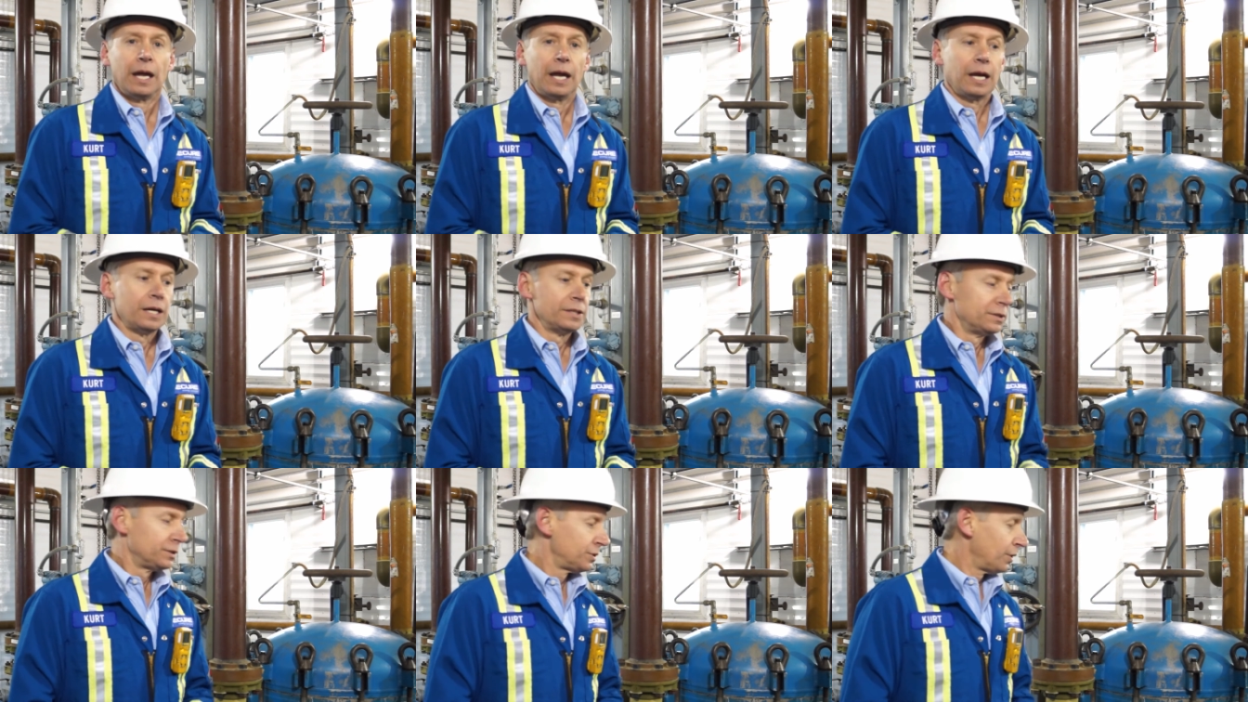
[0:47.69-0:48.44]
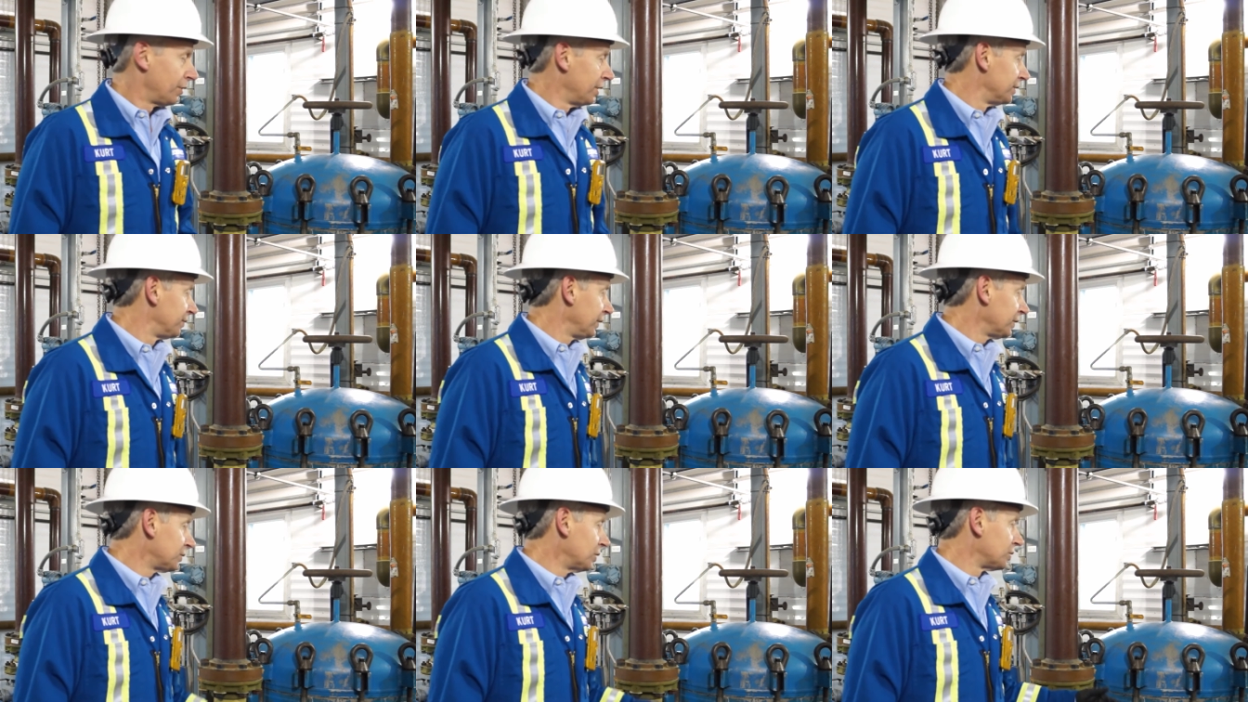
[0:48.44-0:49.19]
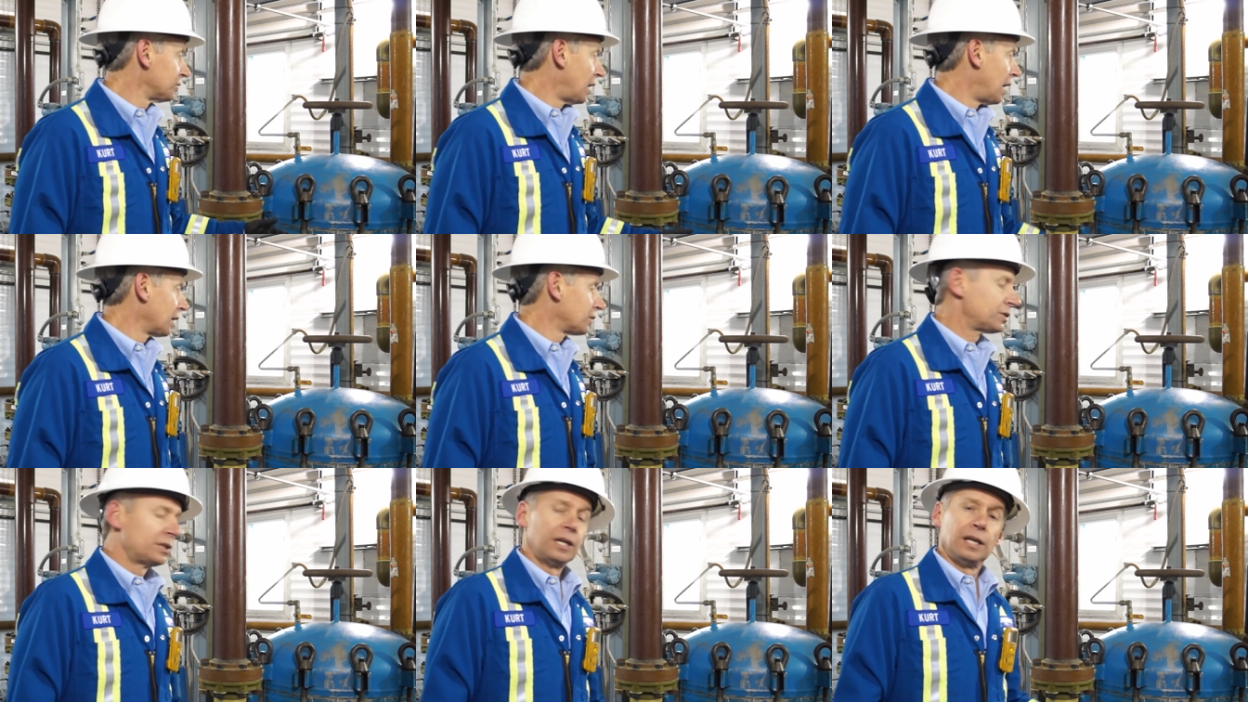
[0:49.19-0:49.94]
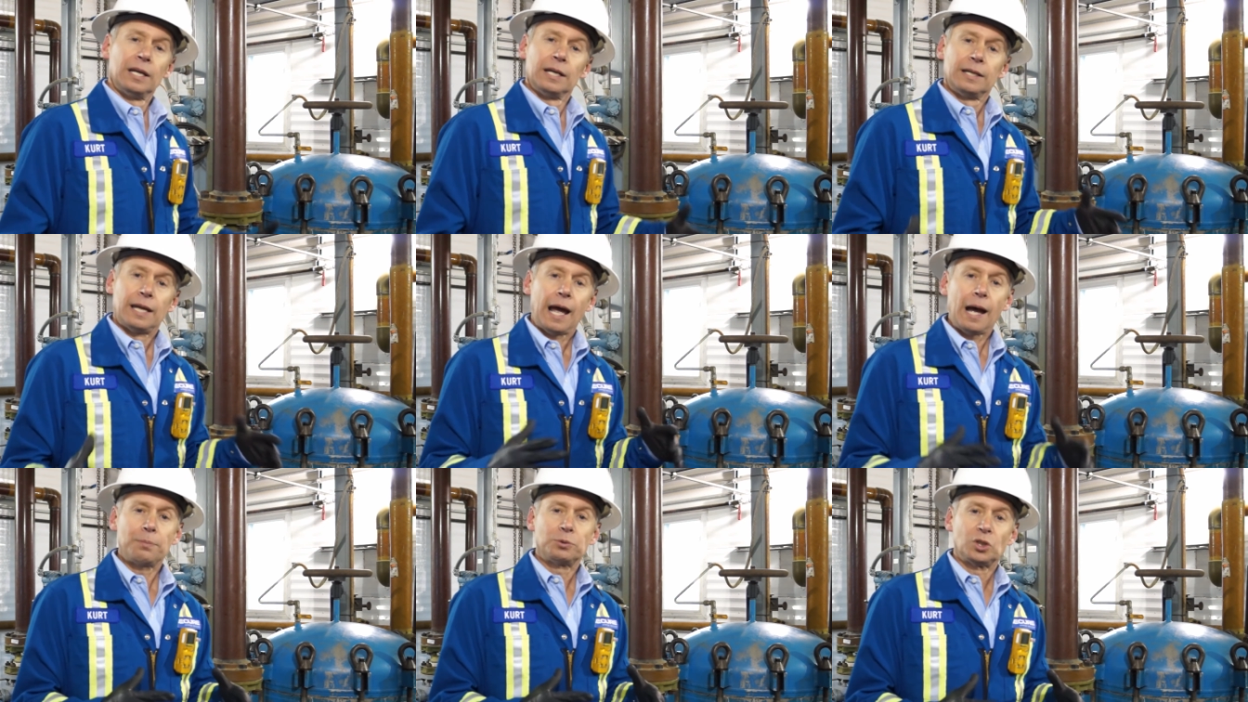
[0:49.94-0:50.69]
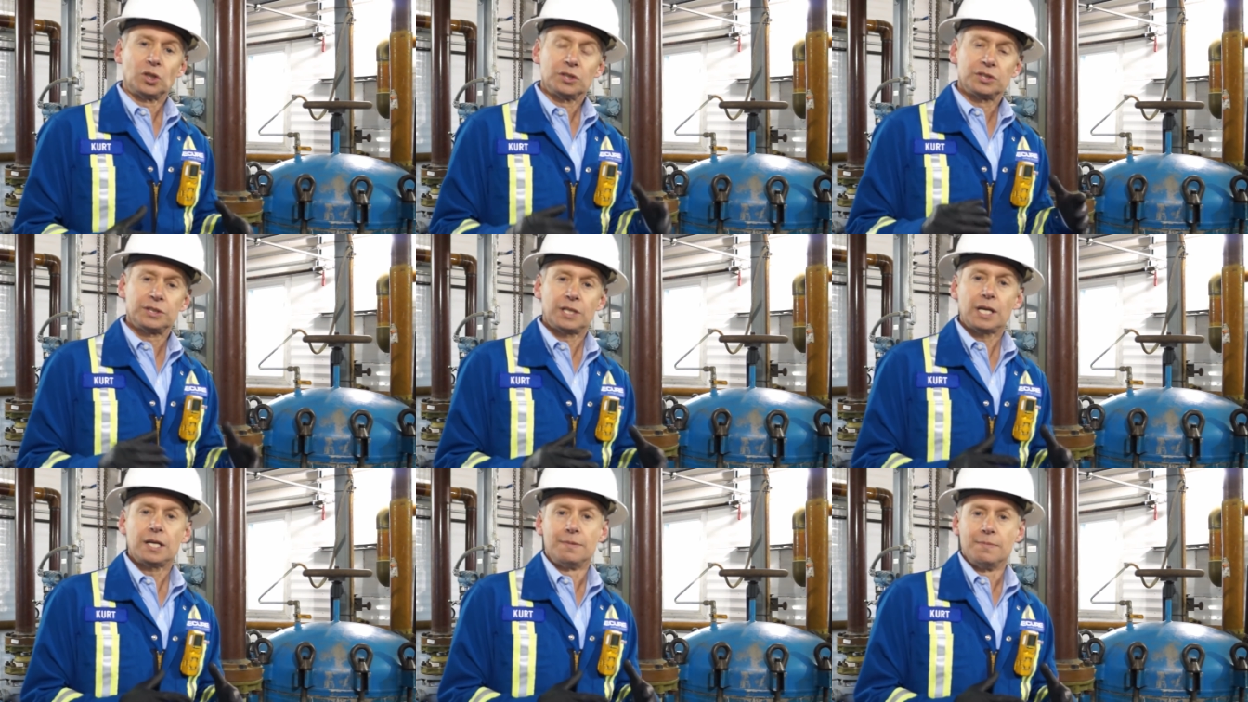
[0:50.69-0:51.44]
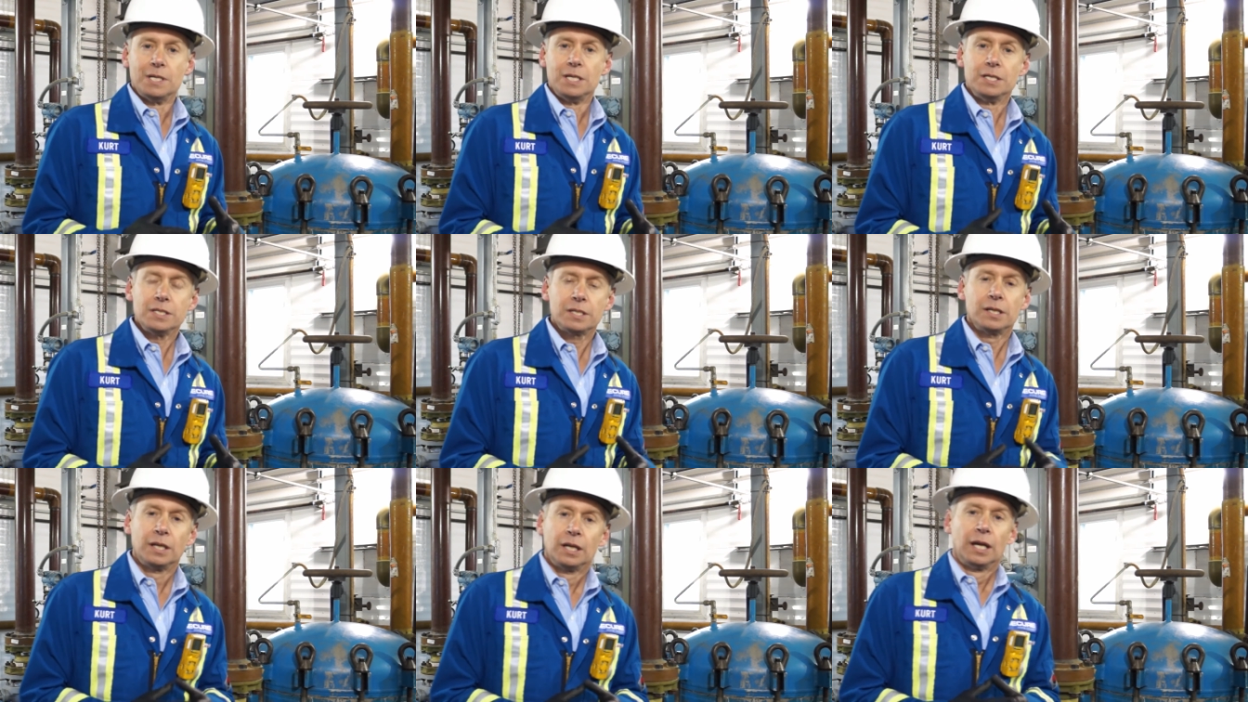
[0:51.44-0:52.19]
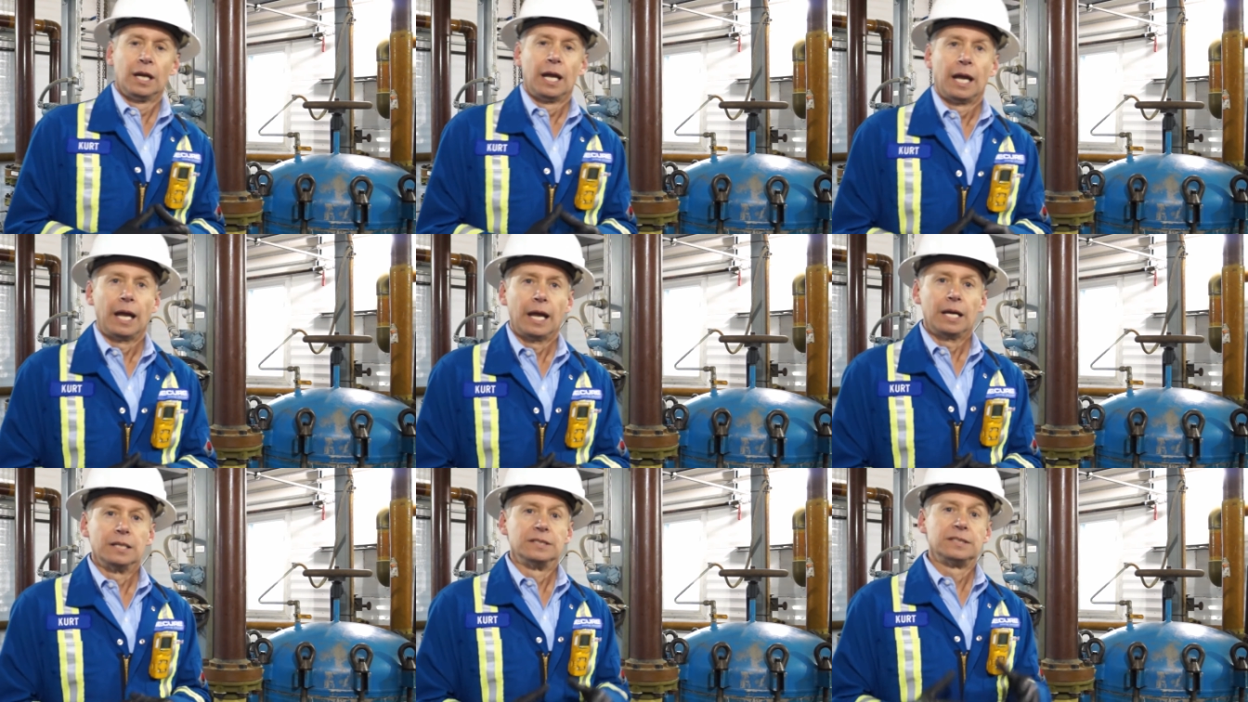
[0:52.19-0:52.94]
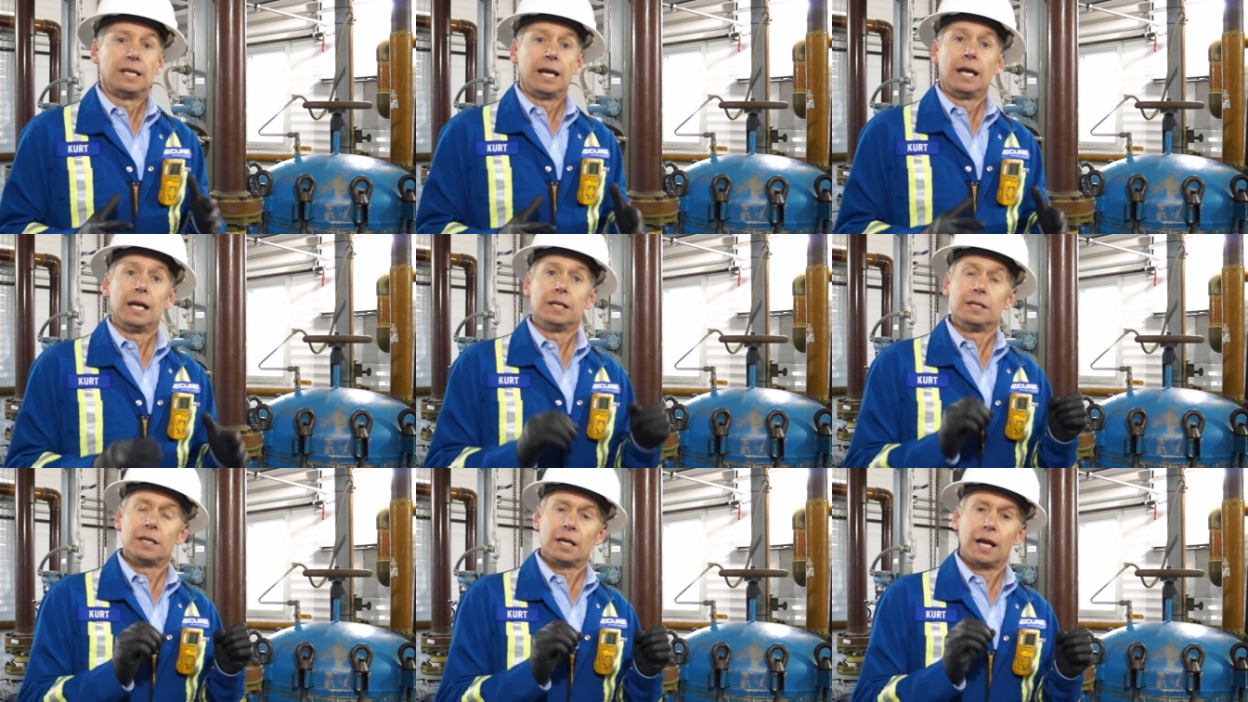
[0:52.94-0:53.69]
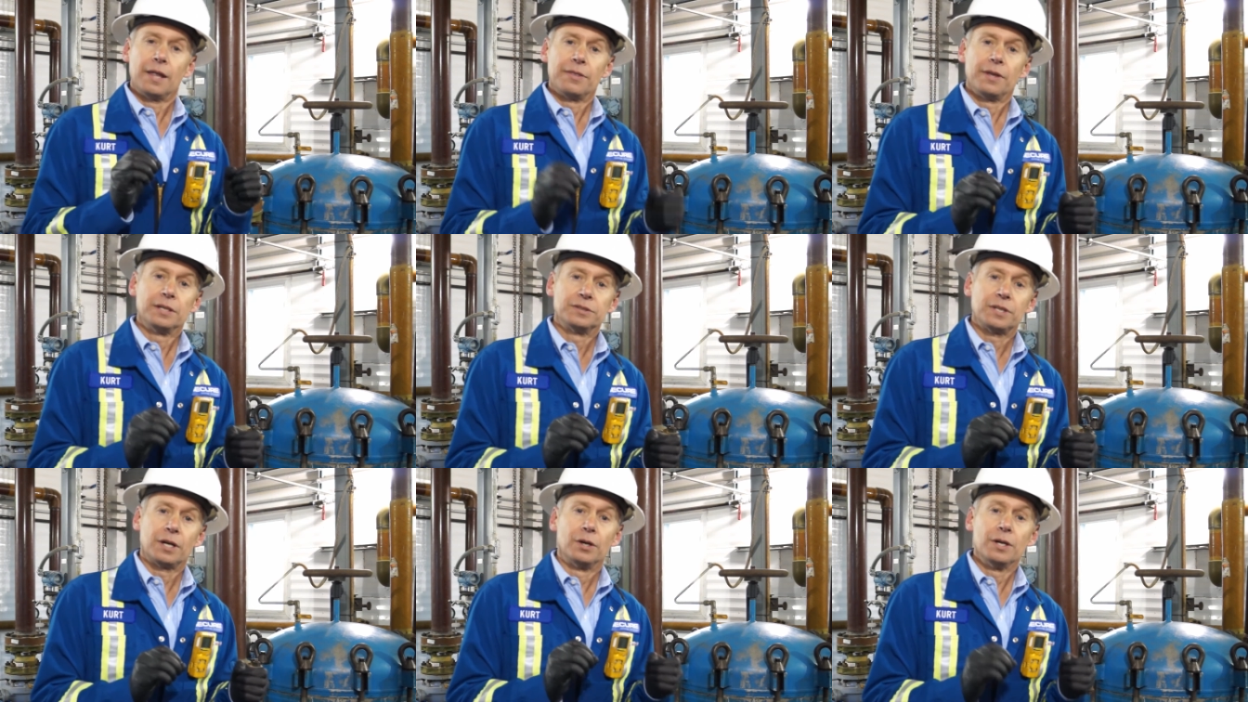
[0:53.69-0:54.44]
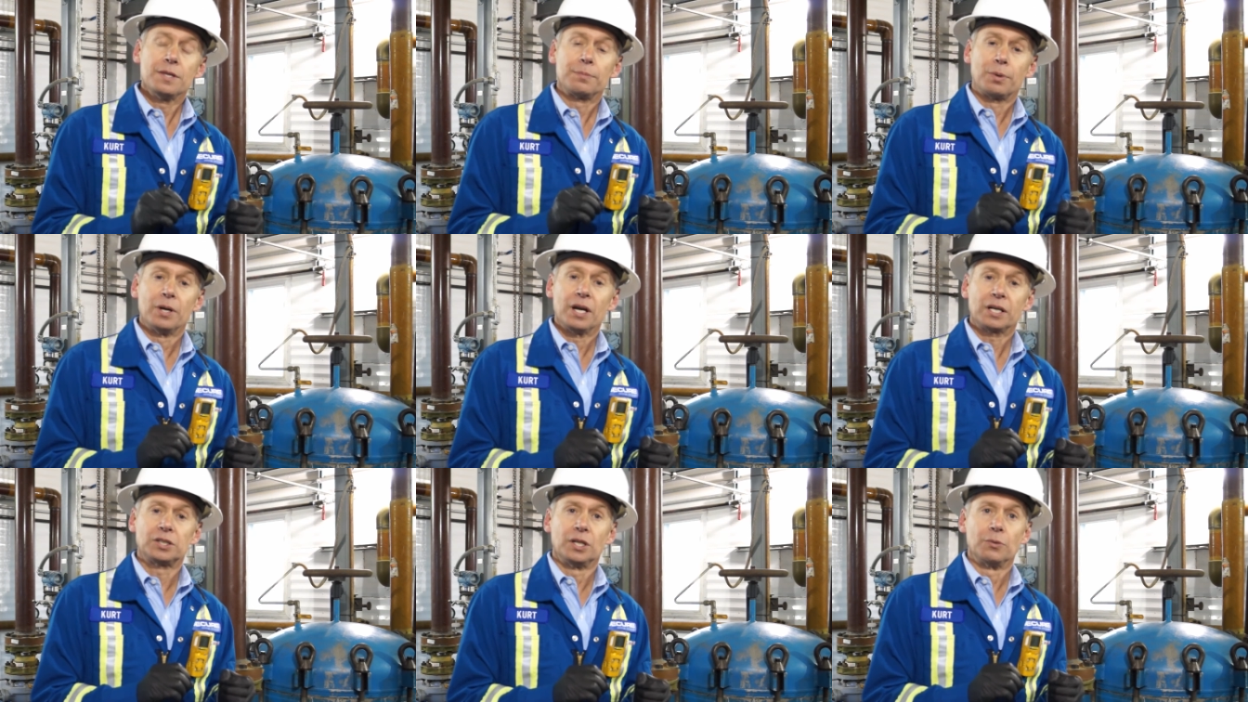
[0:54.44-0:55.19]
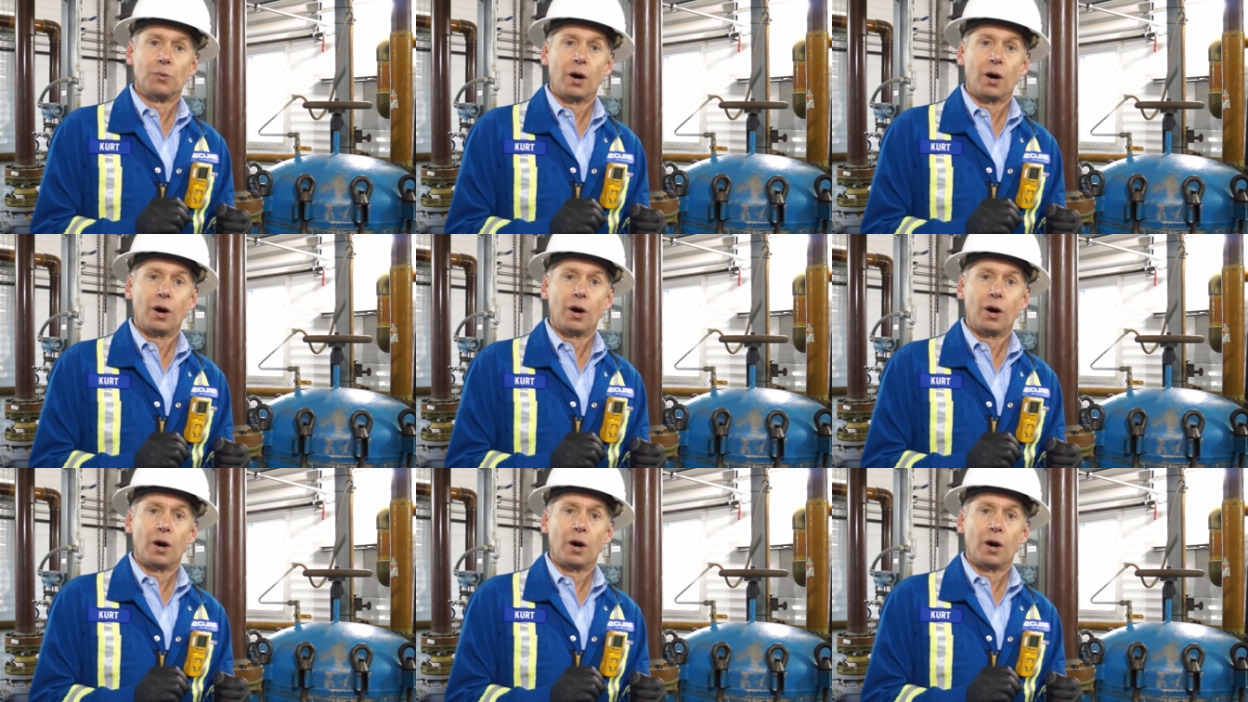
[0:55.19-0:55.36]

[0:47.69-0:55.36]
And so these filter socks capture sediment and sand and things that are in the production